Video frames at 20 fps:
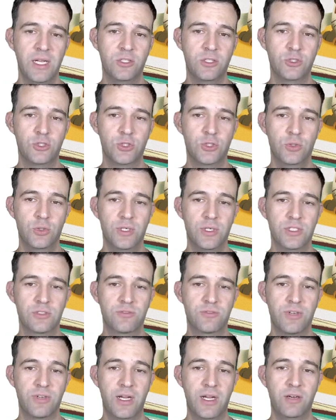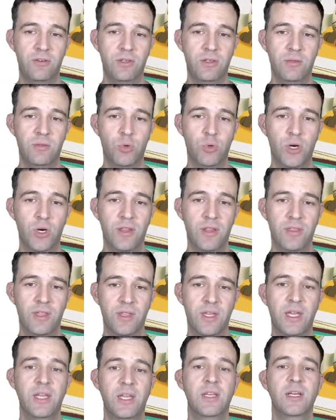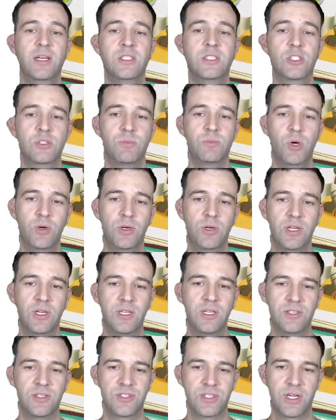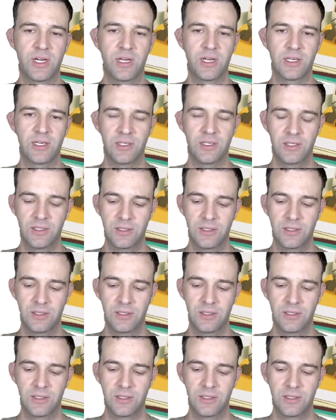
drew his fiery breath, and got smoke in his eye.